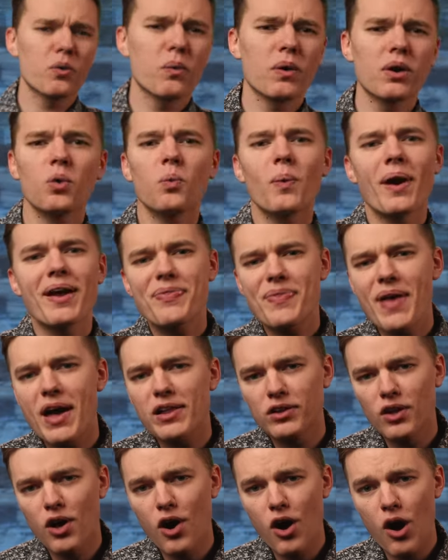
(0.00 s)
don't want to wait
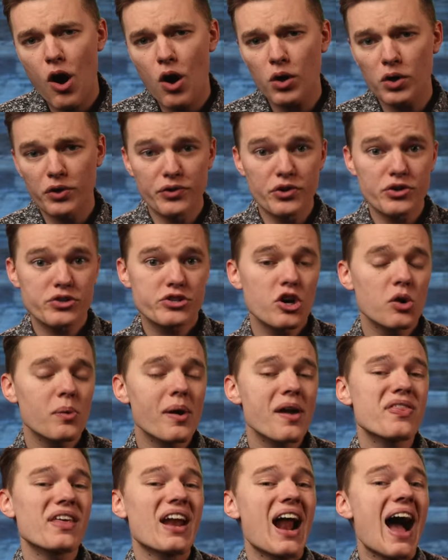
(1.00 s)
that long, or there's no
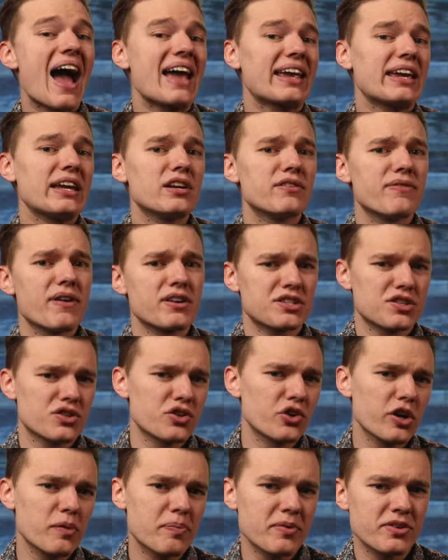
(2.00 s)
way that I can invest
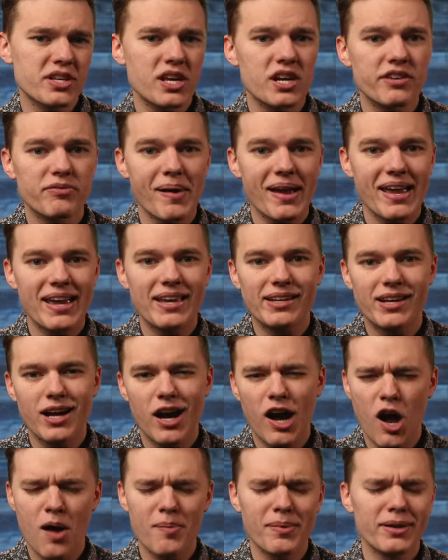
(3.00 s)
30% of my
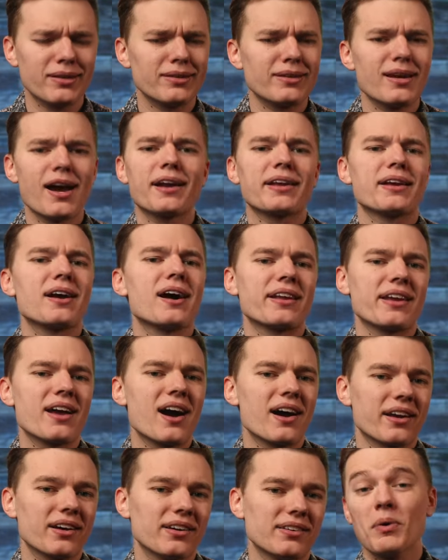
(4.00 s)
income and yada, yada,
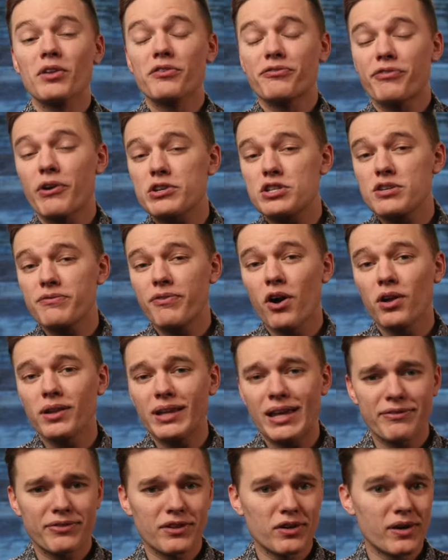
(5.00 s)
yada. Well, first of all,
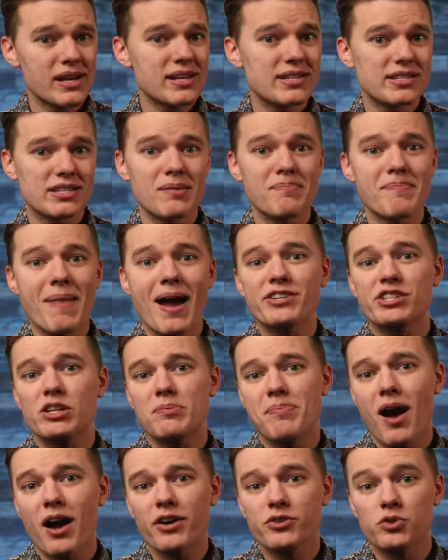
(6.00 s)
if there is some magic
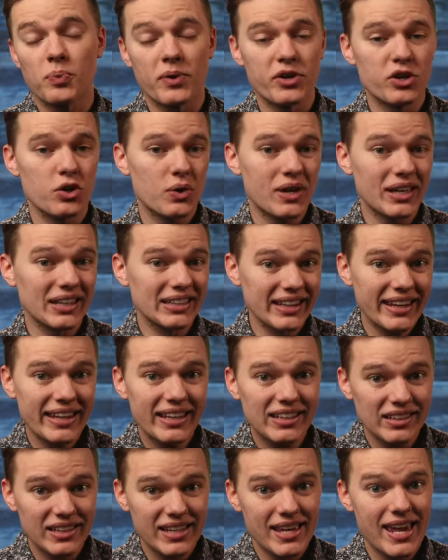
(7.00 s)
box where you can
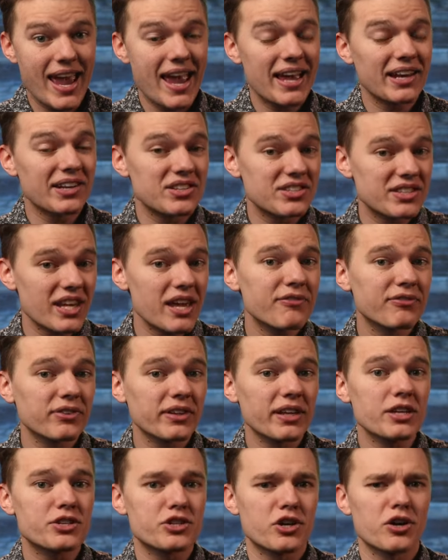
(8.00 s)
legally and
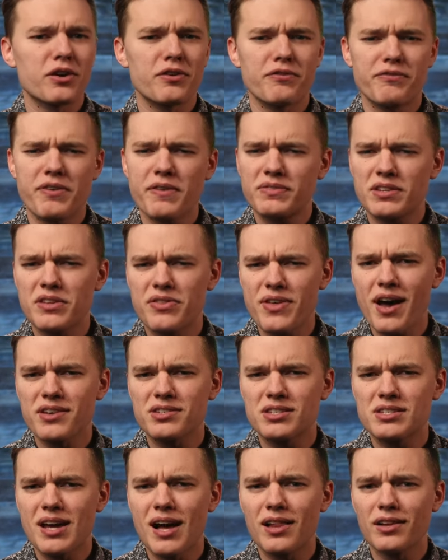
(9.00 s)
safely turn
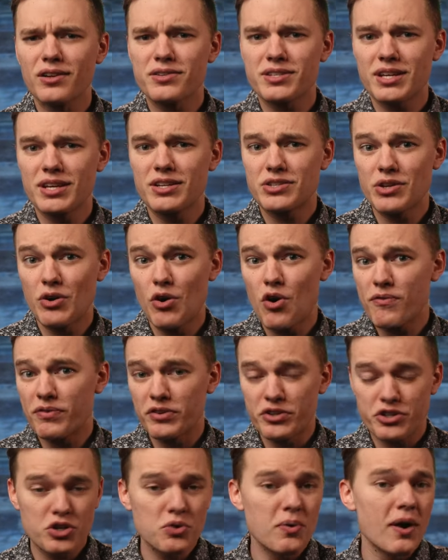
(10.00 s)
$50,000 into
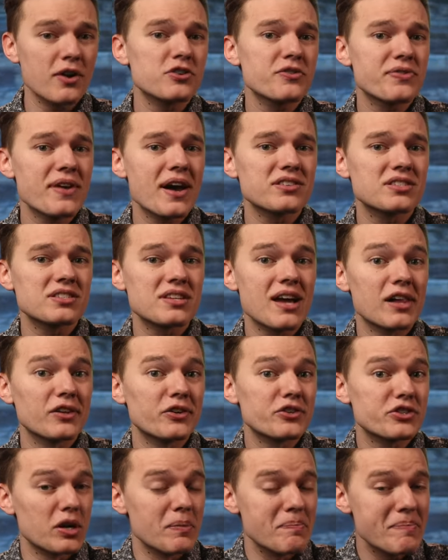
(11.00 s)
over
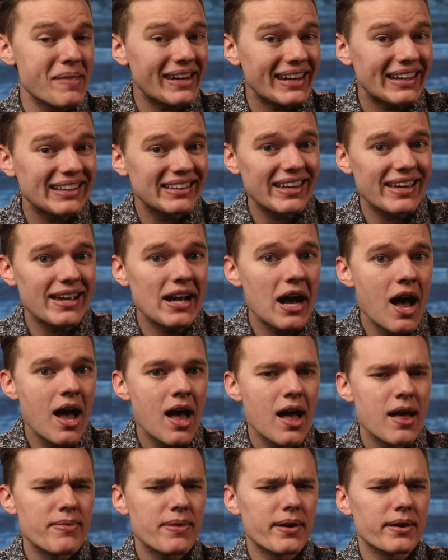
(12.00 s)
$200,000 immediately,
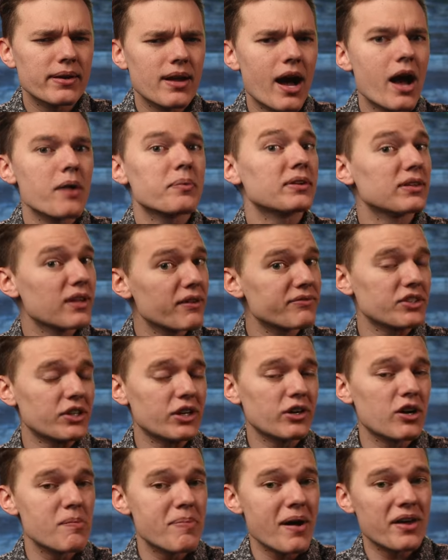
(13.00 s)
then I would love to
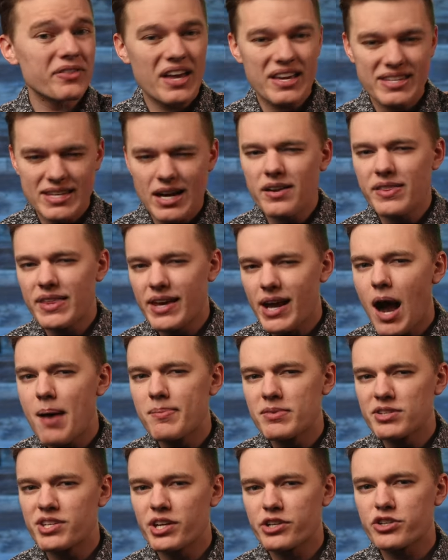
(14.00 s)
hear about that down in the
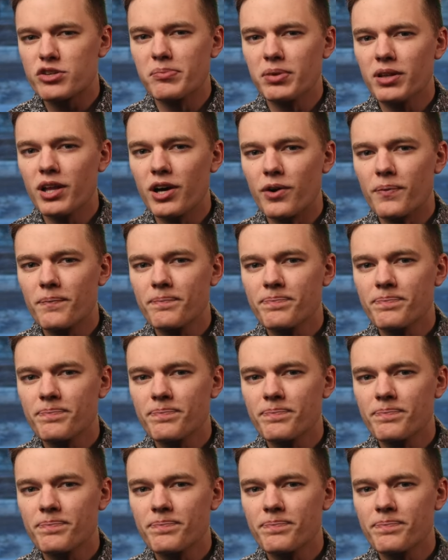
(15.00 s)
comment section below.